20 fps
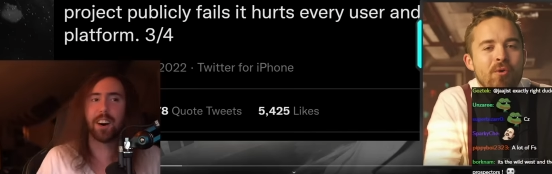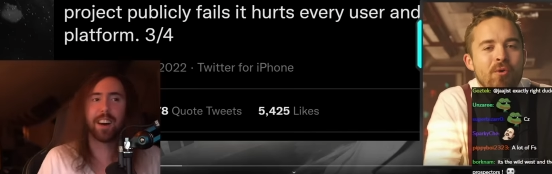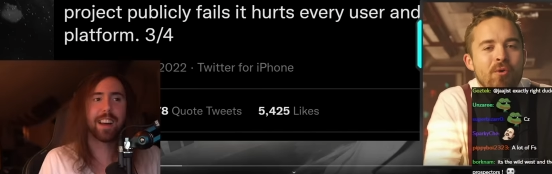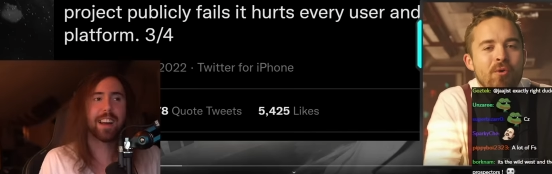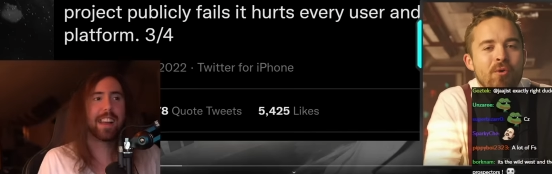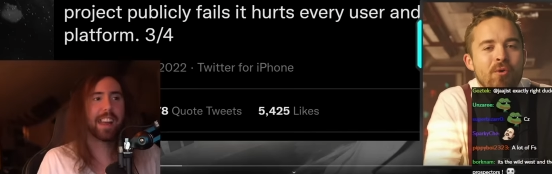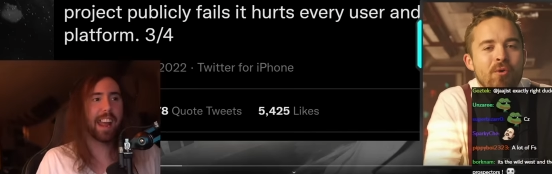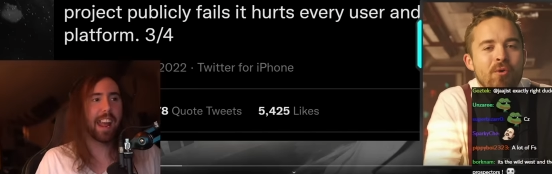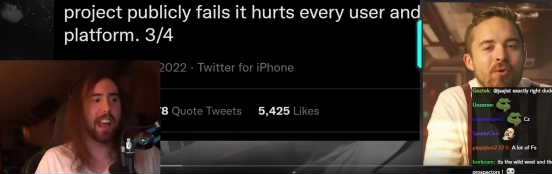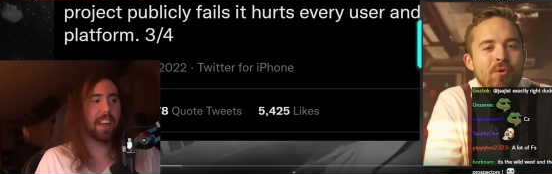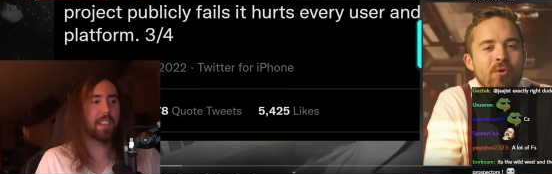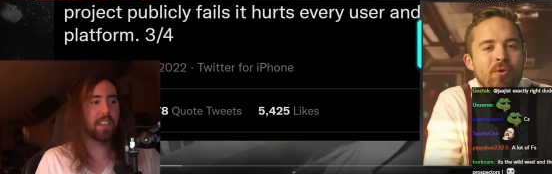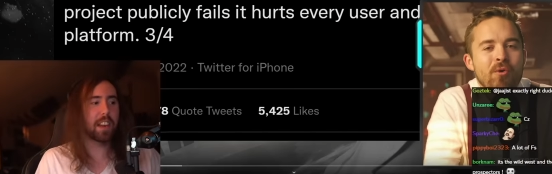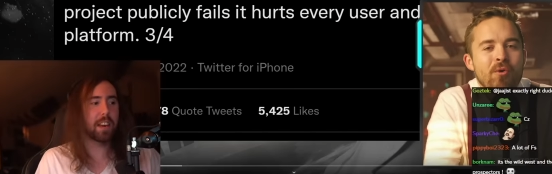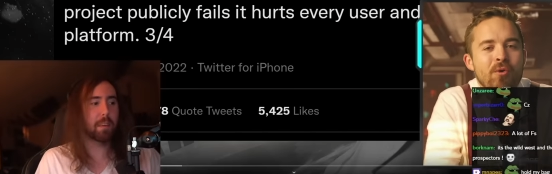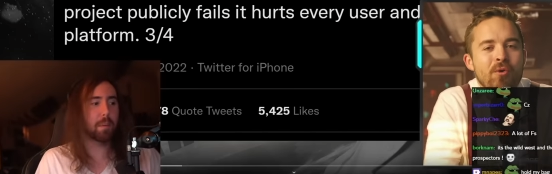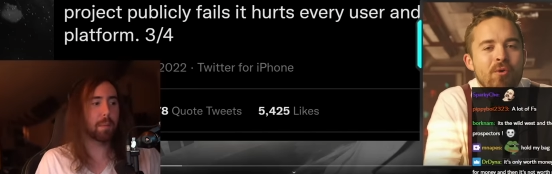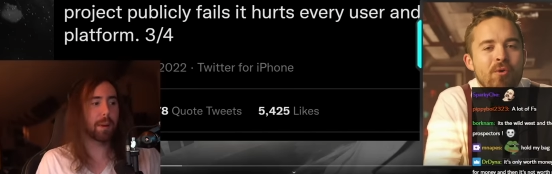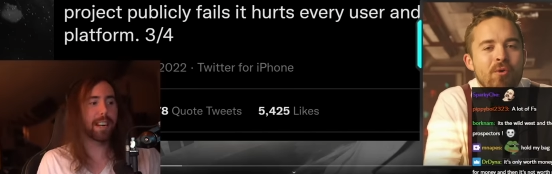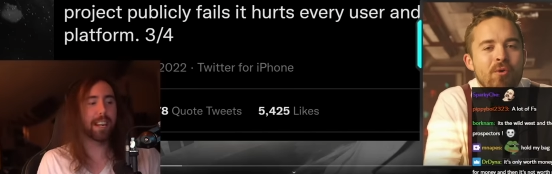Speaker 1: and then
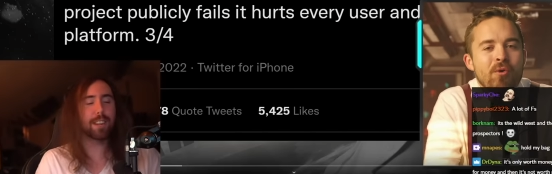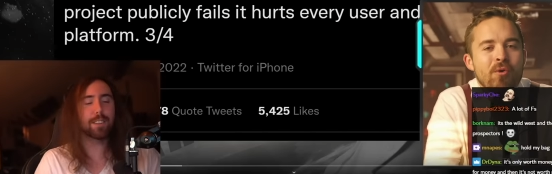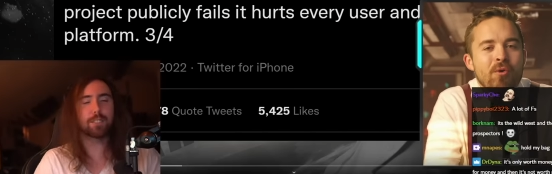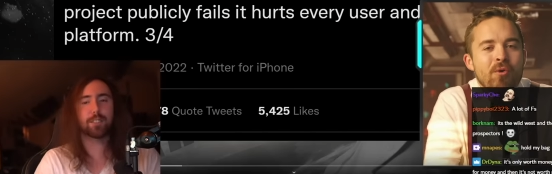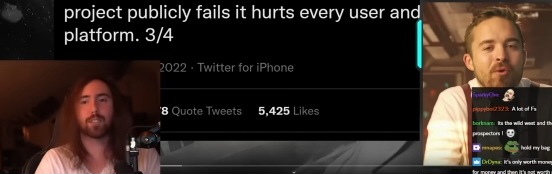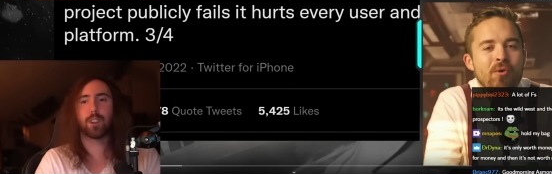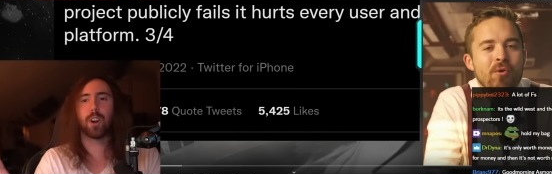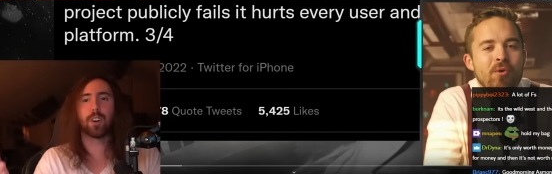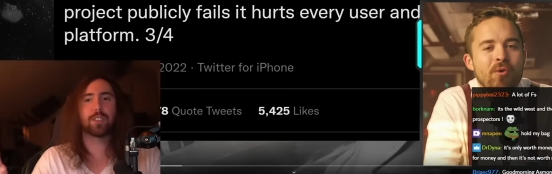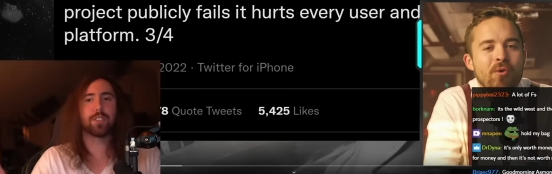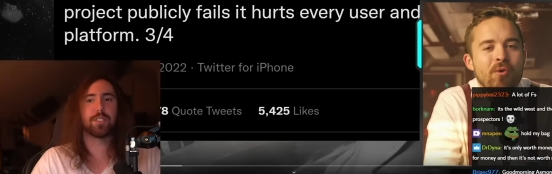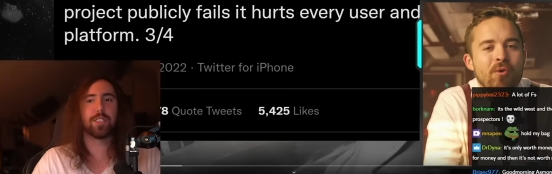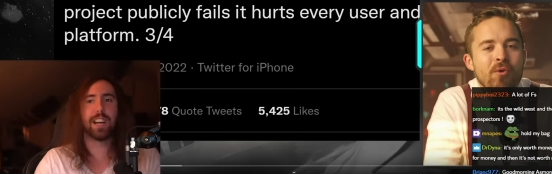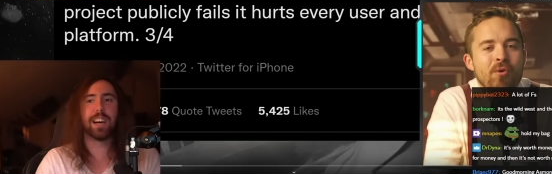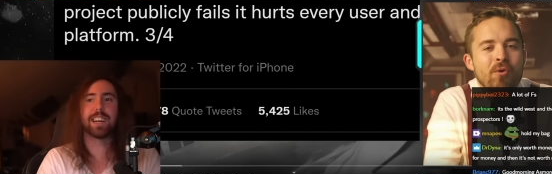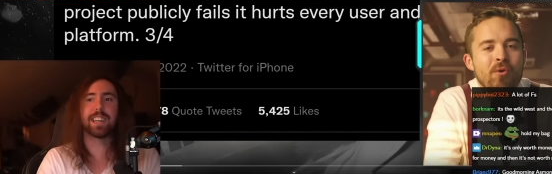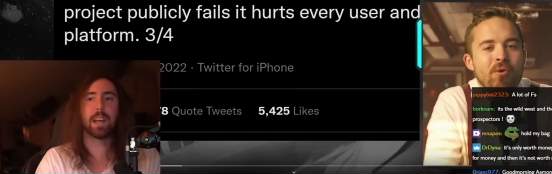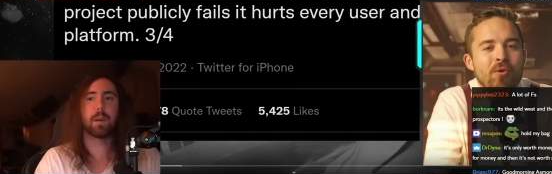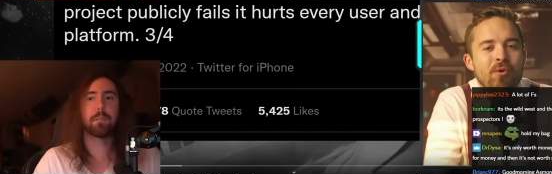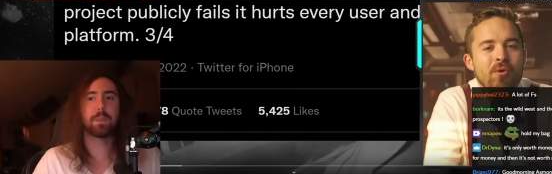everybody else starts selling it
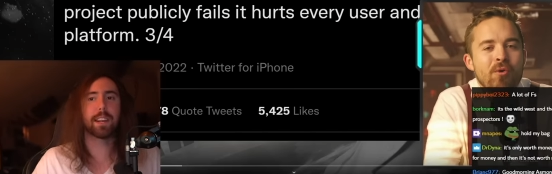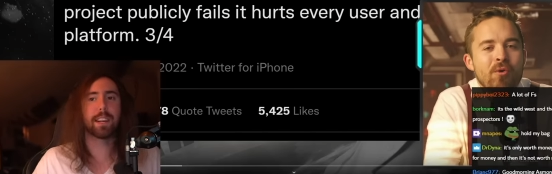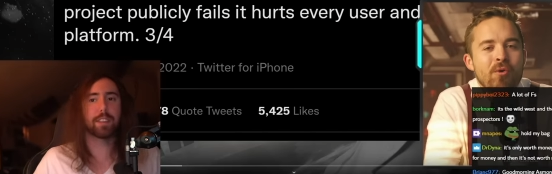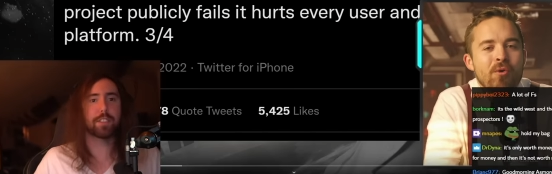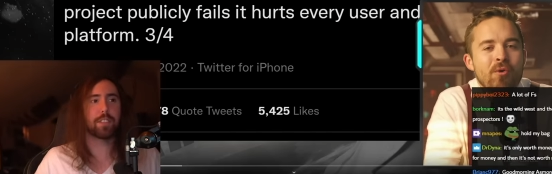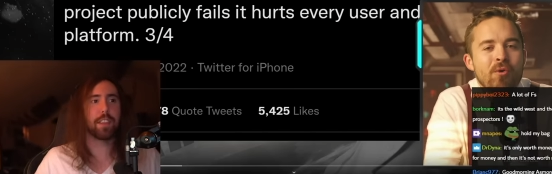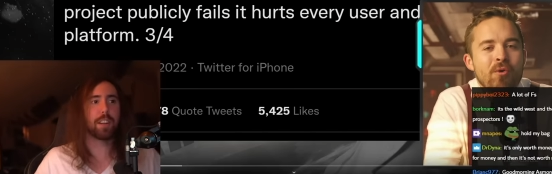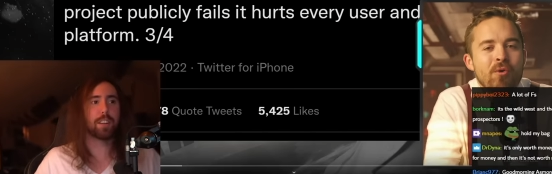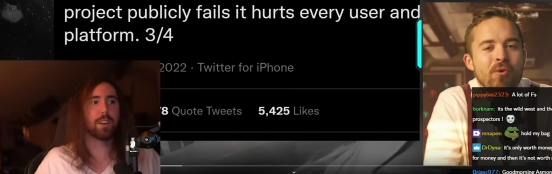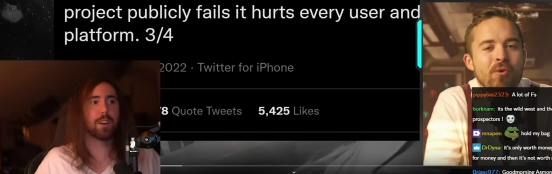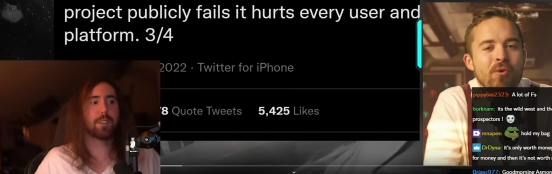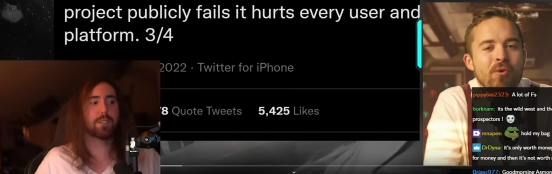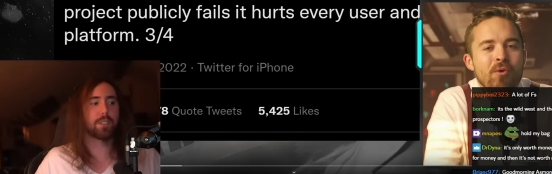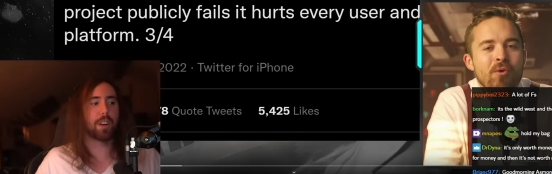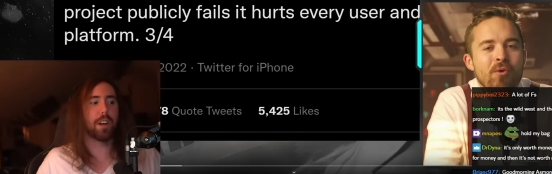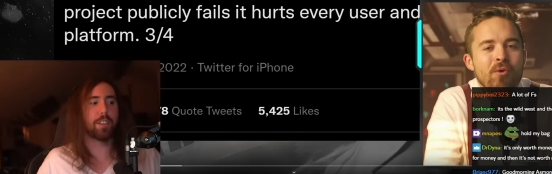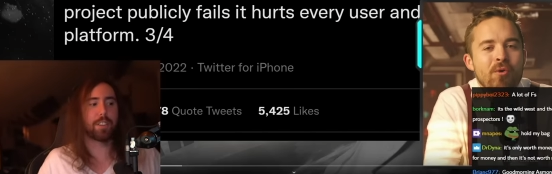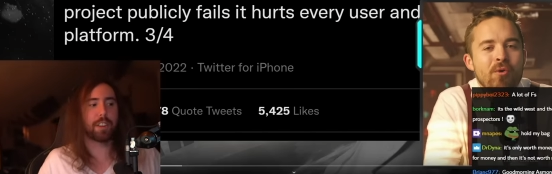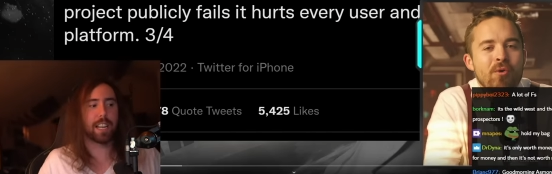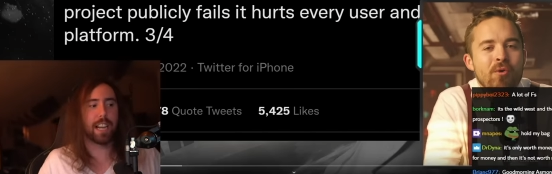because they lose all the
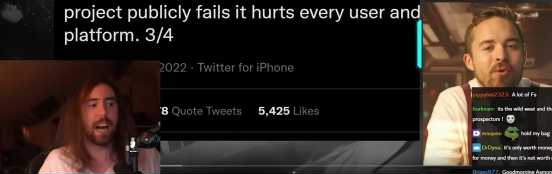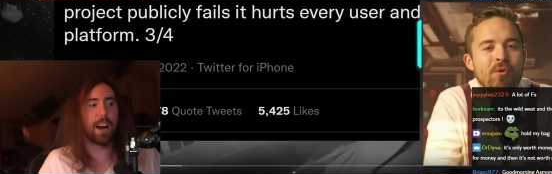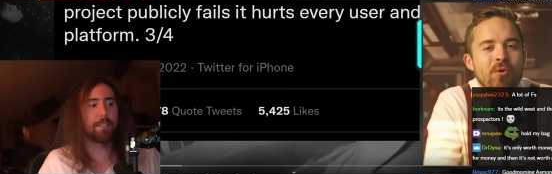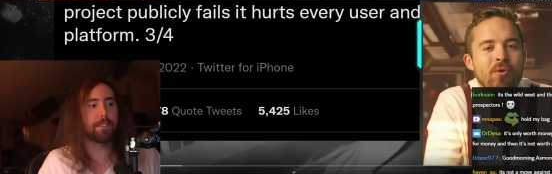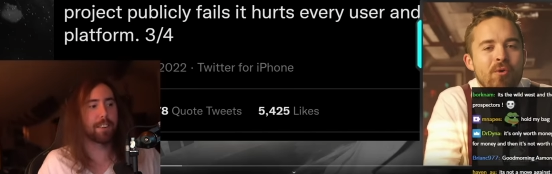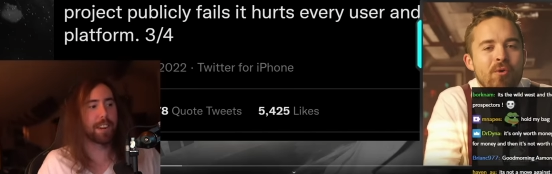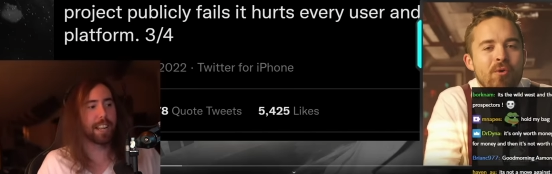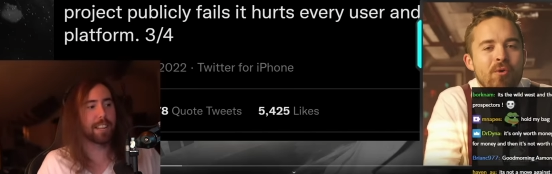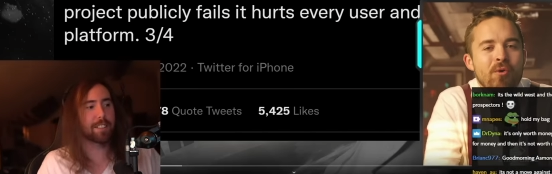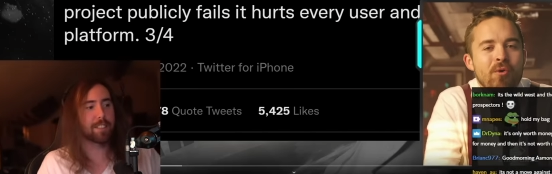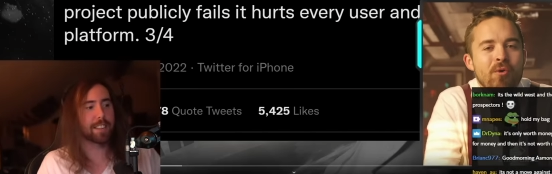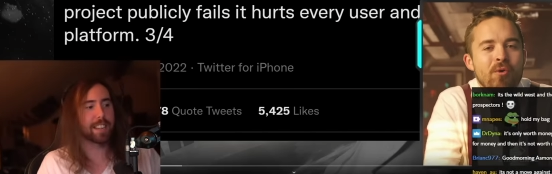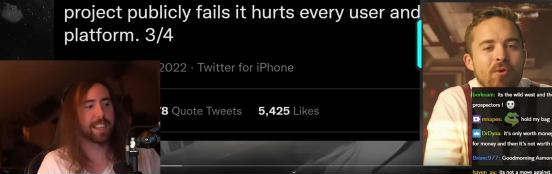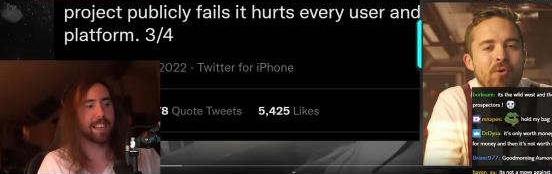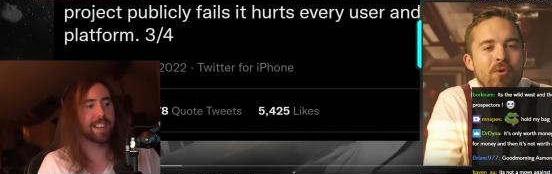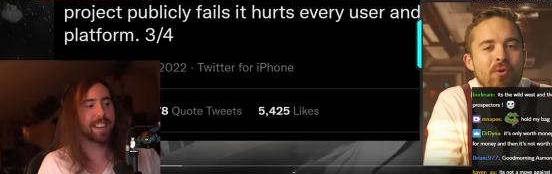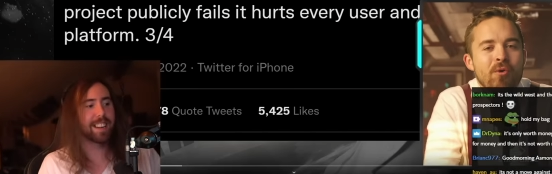confidence in it.